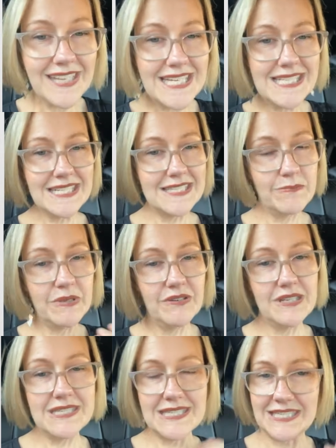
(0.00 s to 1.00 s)
these
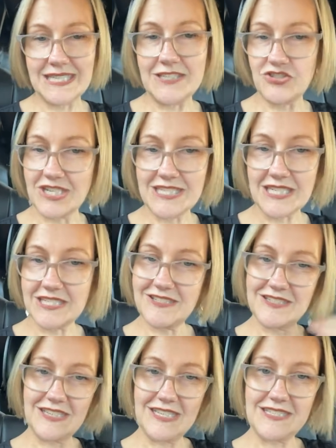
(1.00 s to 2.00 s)
experiences and these
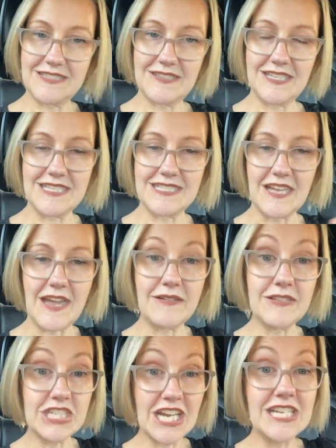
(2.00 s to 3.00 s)
transactions and these
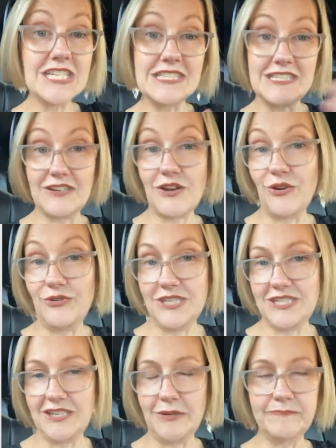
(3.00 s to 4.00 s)
like changes in
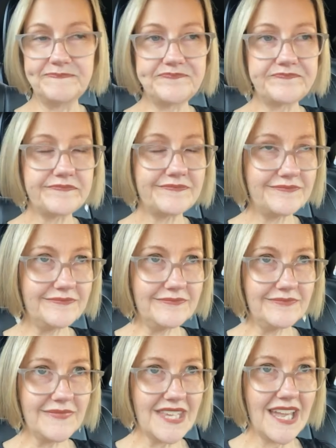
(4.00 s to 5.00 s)
ownership
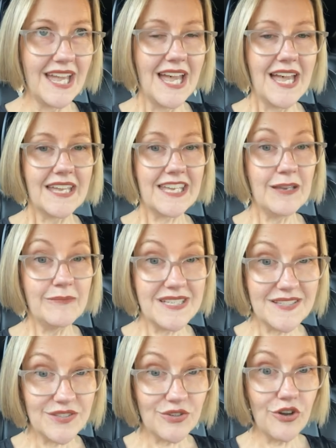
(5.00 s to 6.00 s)
can
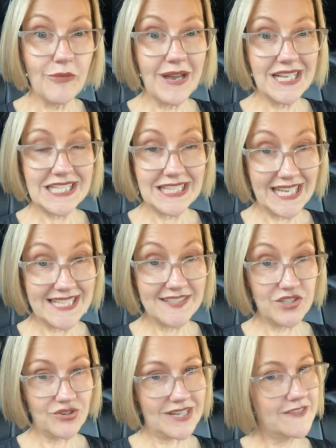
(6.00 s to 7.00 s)
be so much
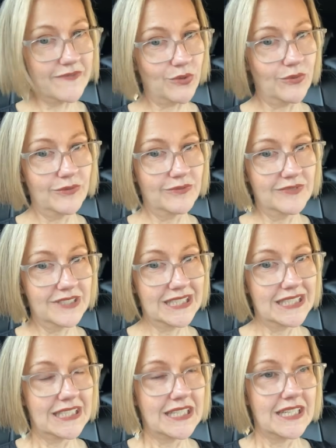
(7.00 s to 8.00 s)
less stressful.
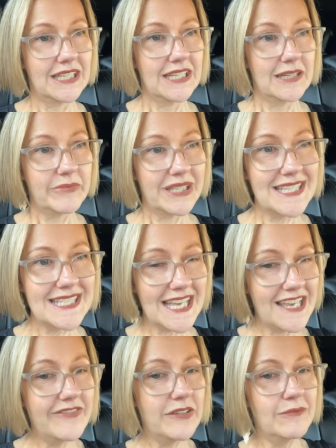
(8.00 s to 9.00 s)

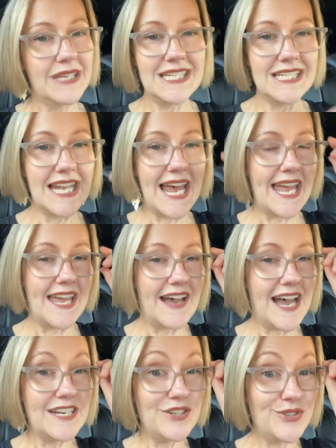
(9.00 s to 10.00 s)
Because even me
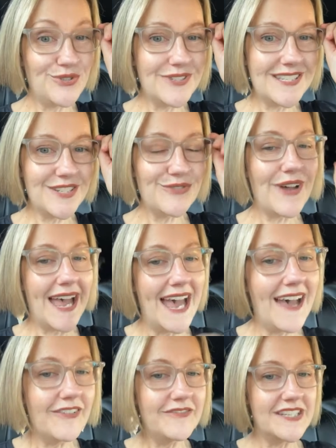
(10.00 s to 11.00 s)
today, I do still
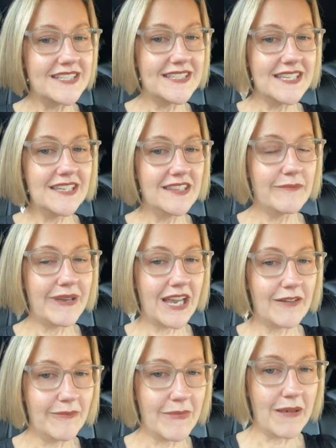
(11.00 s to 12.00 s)
have this thing in the
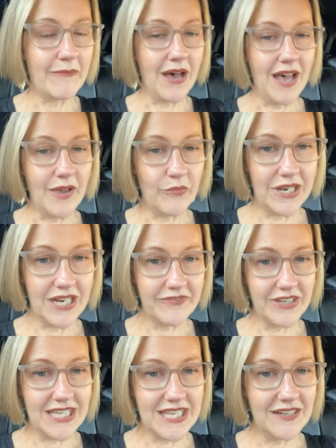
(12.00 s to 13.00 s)
back of my mind when
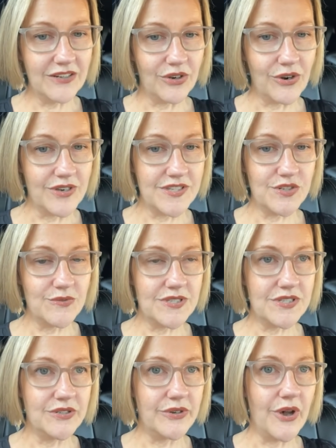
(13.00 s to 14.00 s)
every kitten goes to
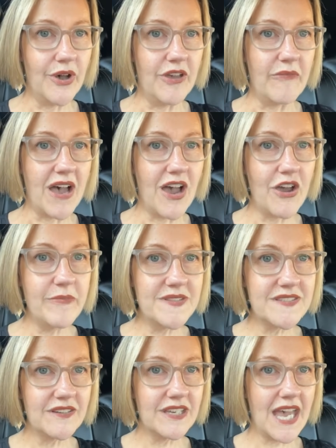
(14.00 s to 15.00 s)
its new home. I
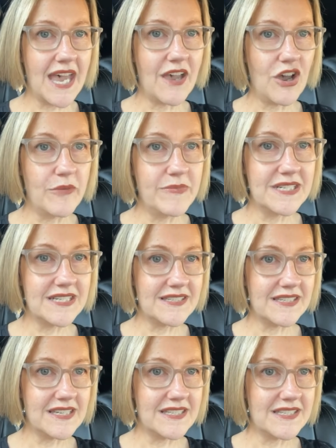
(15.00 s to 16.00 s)
hope it's okay. I hope it
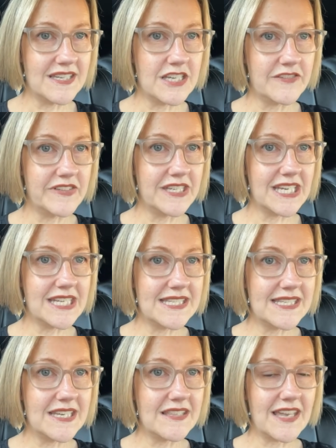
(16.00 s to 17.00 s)
doesn't get sick. If it
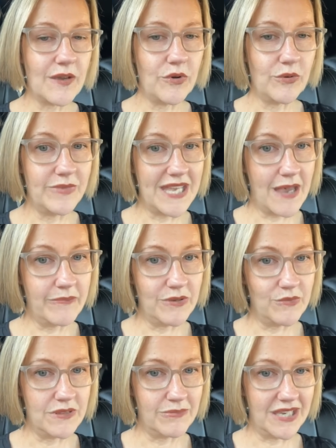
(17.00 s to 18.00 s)
gets sick, they won't be
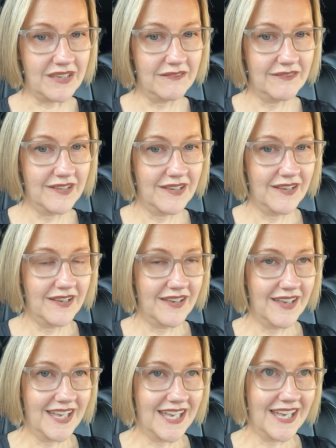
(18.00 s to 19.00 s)
happy with me.
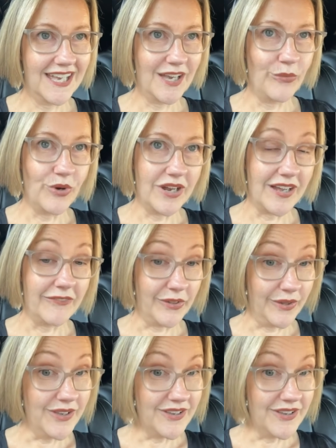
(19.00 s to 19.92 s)
And what I've